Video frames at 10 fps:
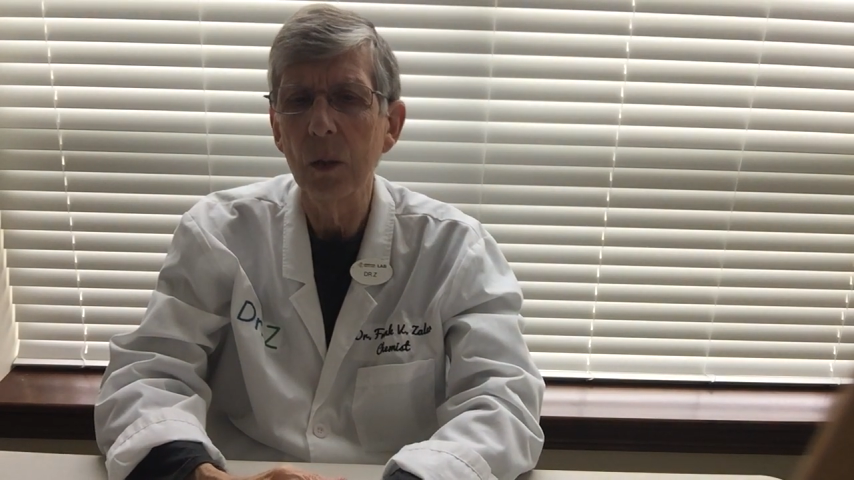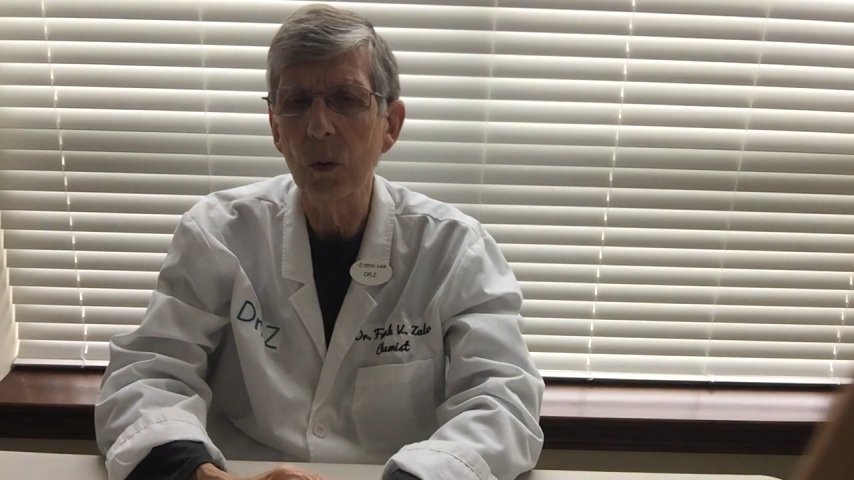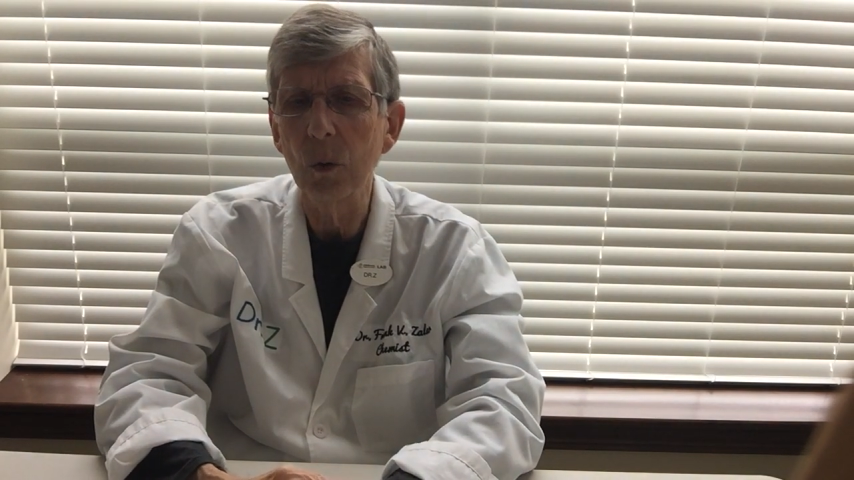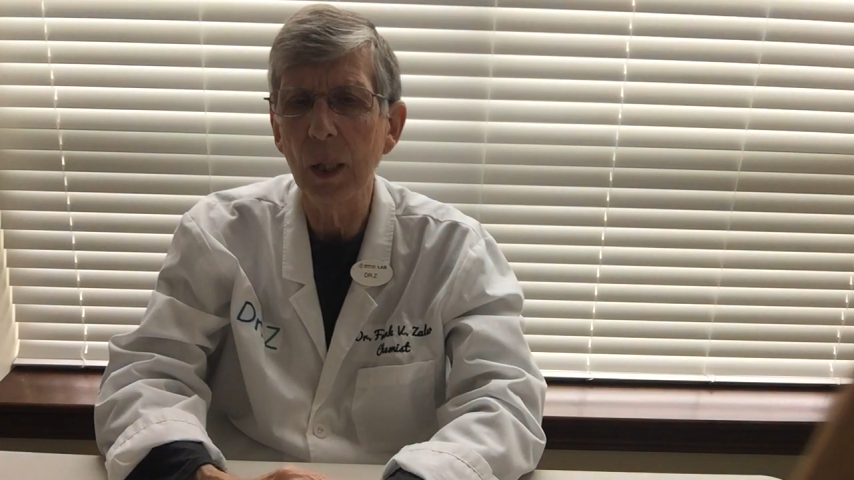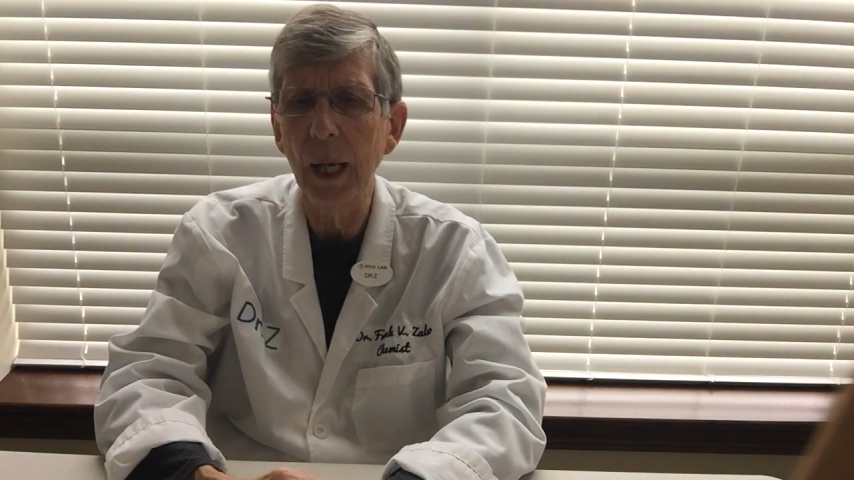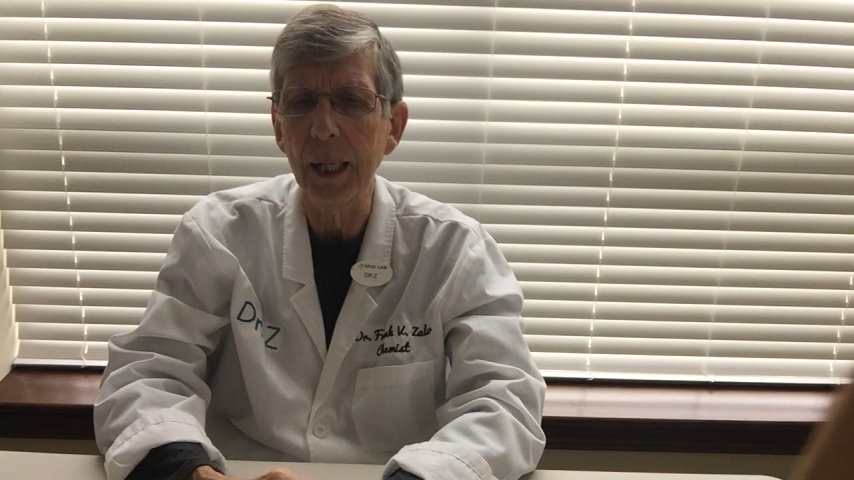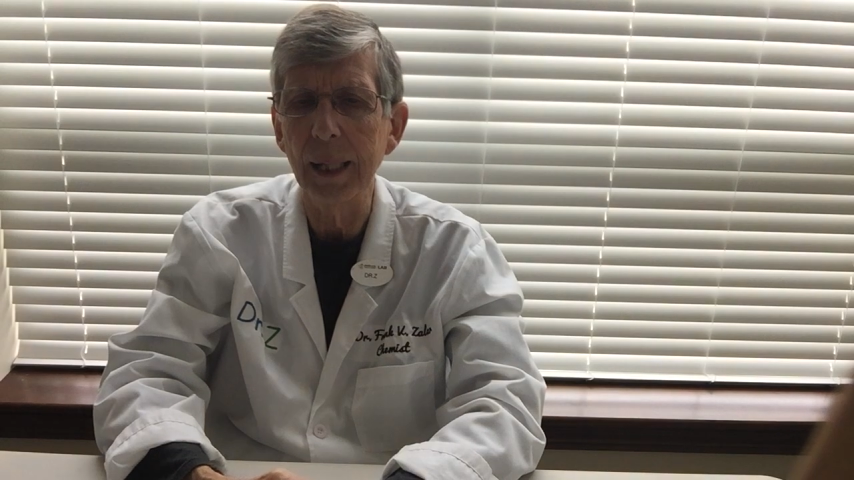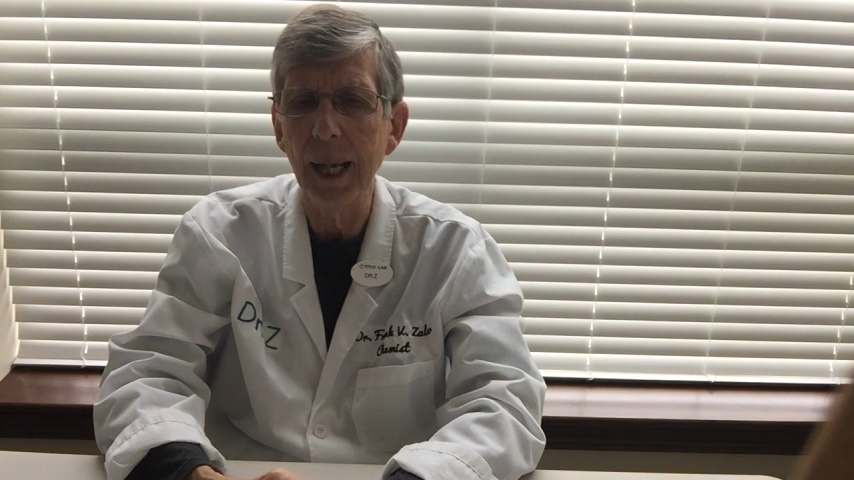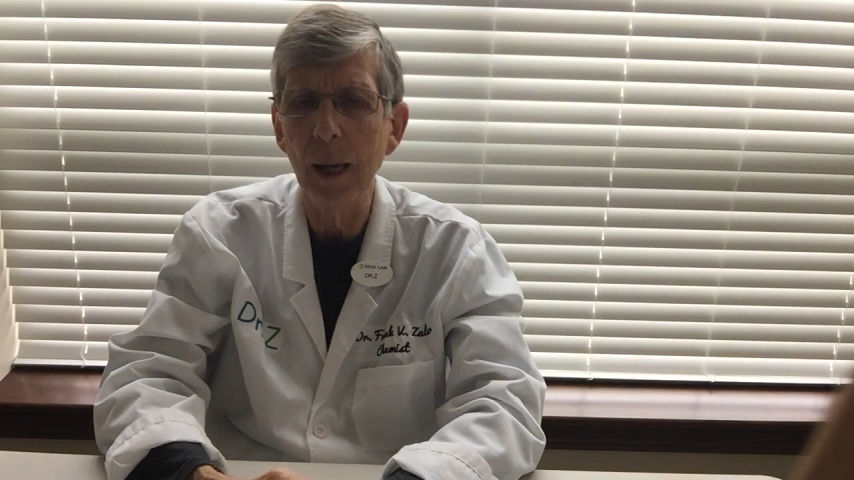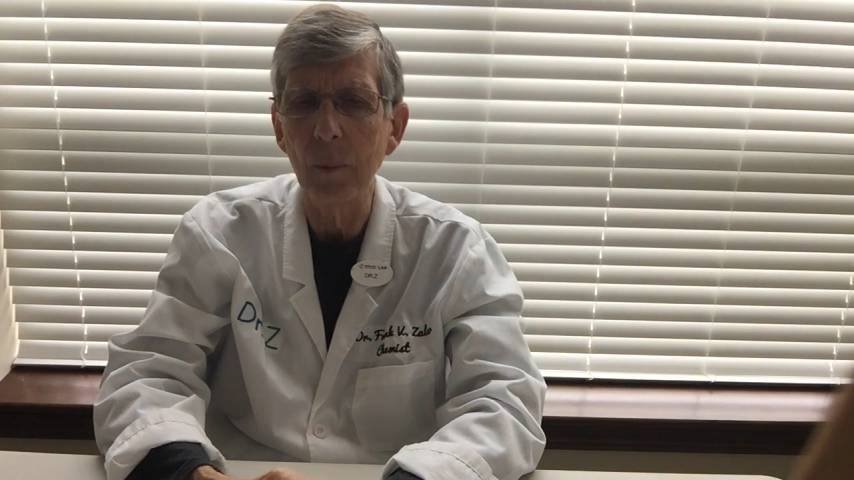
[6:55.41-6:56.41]
do a lot
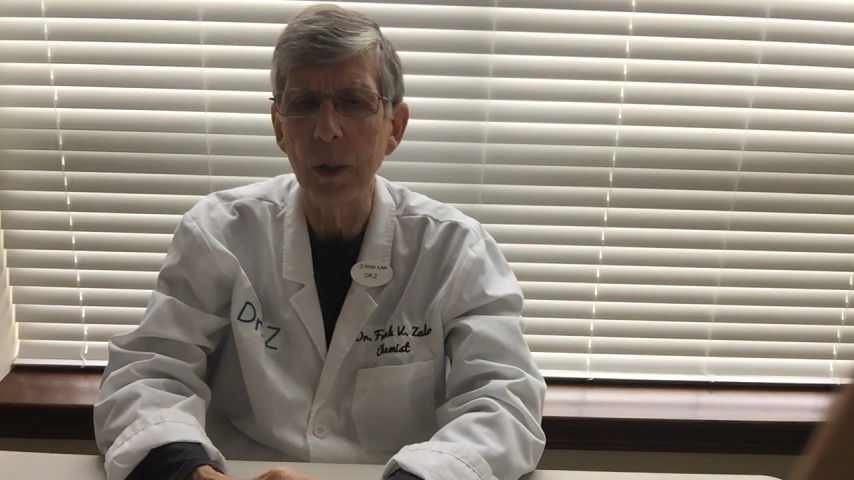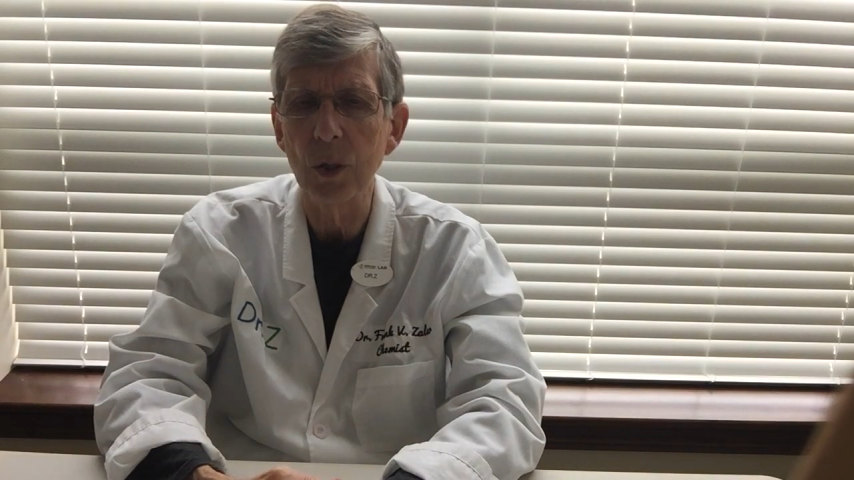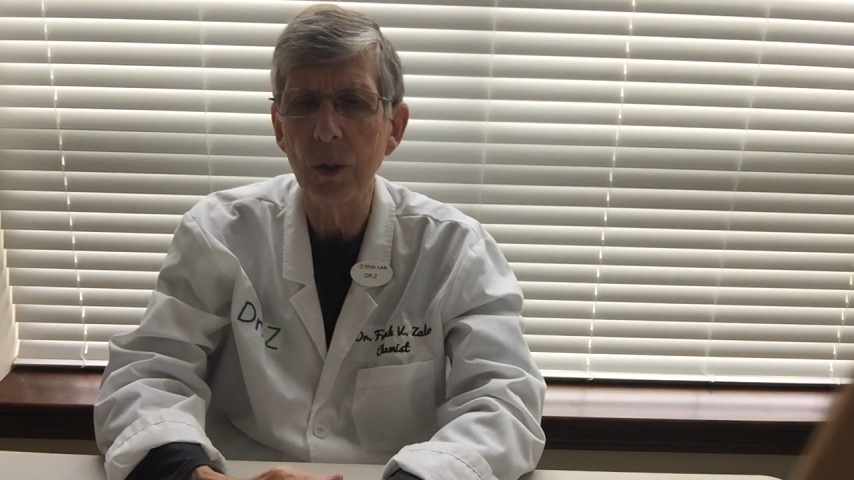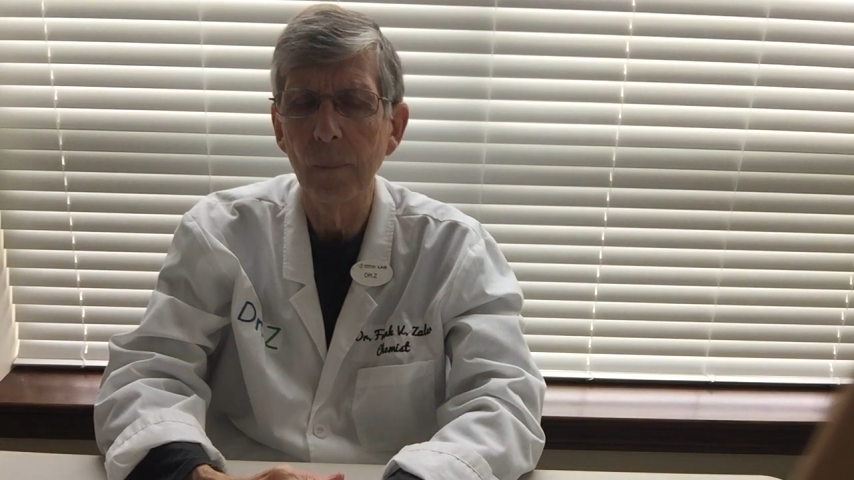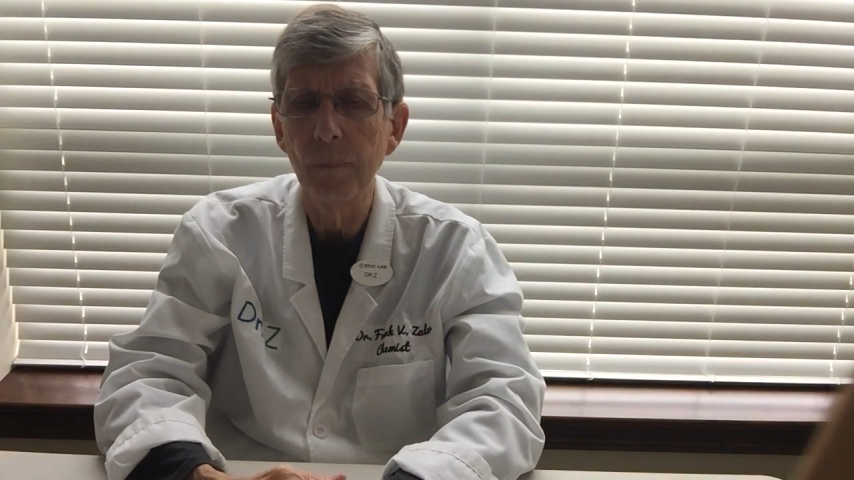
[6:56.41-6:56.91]
of damage.